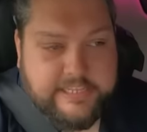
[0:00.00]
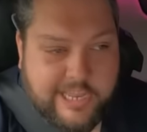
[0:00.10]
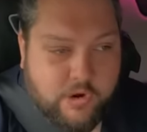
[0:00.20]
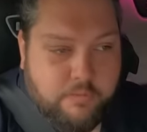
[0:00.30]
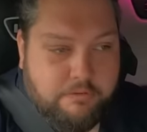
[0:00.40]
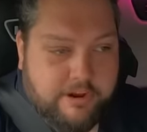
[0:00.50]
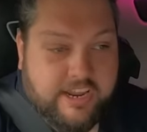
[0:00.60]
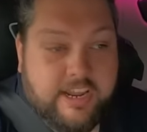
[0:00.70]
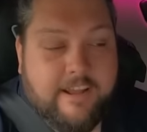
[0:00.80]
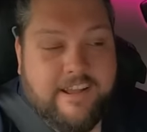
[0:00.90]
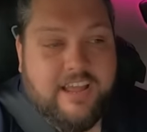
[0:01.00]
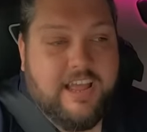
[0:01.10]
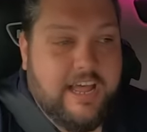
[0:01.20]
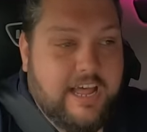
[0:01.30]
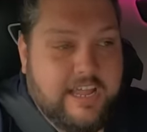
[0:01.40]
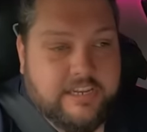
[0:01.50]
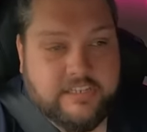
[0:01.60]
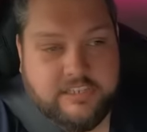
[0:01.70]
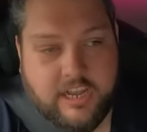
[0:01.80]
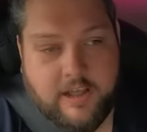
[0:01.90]
Tilbury and
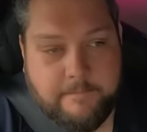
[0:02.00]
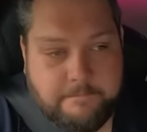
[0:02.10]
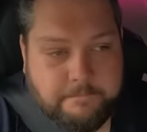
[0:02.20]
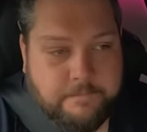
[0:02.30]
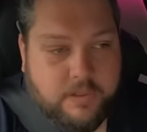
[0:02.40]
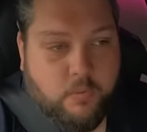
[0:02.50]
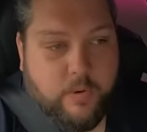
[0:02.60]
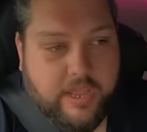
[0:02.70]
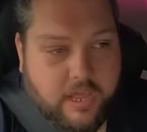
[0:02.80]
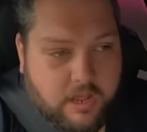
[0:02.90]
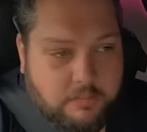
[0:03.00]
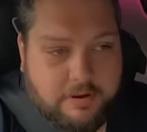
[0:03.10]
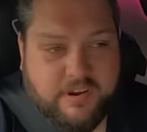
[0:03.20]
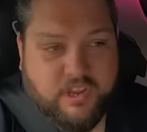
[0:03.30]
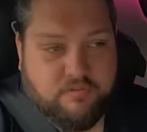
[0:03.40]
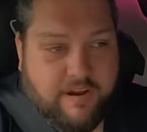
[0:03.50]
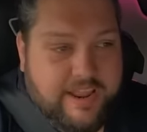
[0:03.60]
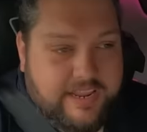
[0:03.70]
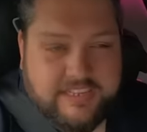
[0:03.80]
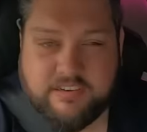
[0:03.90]
we are, well, we're in
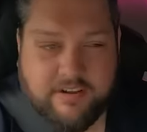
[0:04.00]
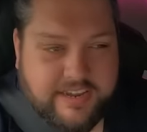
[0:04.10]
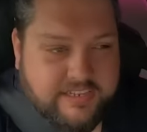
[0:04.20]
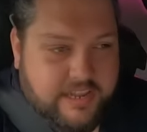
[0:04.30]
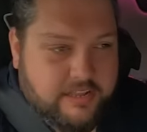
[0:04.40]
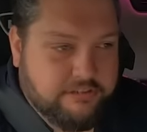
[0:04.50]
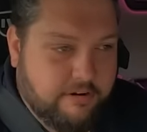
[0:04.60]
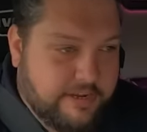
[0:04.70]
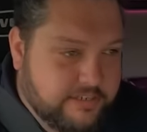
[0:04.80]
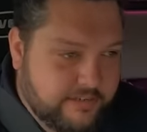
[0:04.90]
Grays. Is it Grays? Yeah, it's Grays.